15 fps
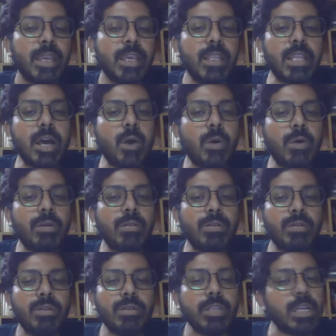Now,
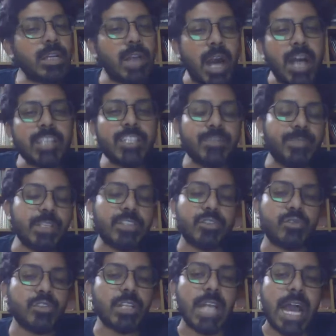the caste-based
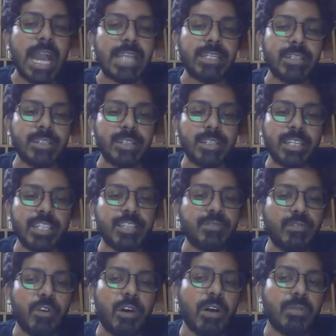social identity is
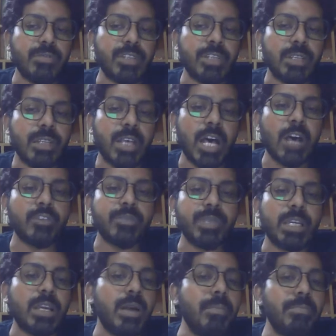formed out of
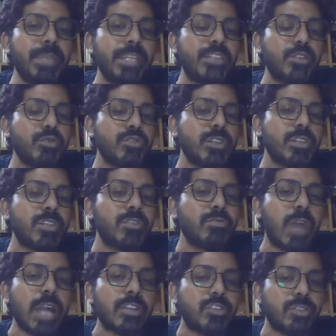the complex social
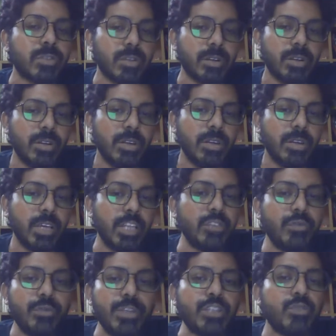structure in
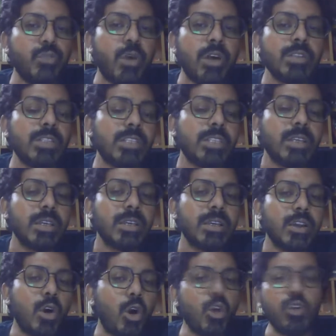which one's
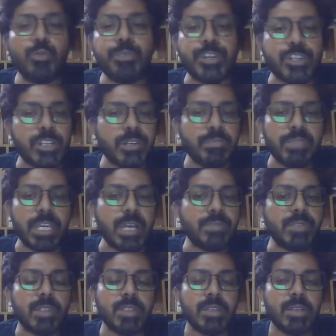occupation
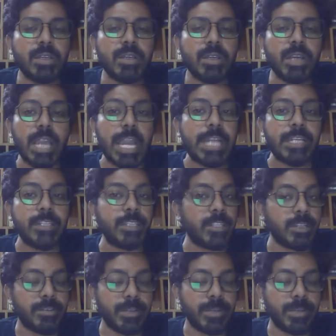becomes hereditary.